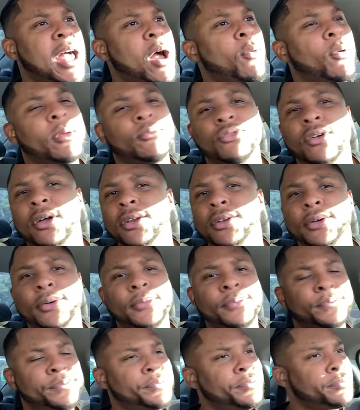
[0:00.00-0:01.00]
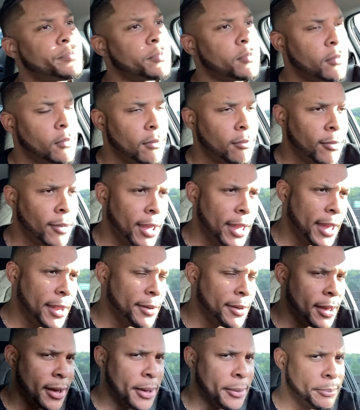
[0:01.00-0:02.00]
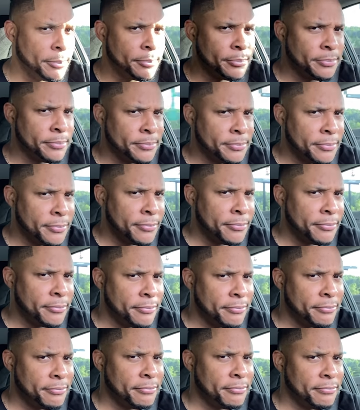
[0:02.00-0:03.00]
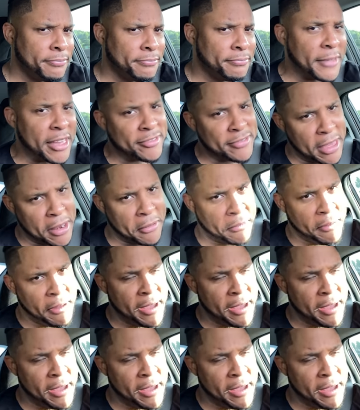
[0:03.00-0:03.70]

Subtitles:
not what I'm trying to do. And that's that on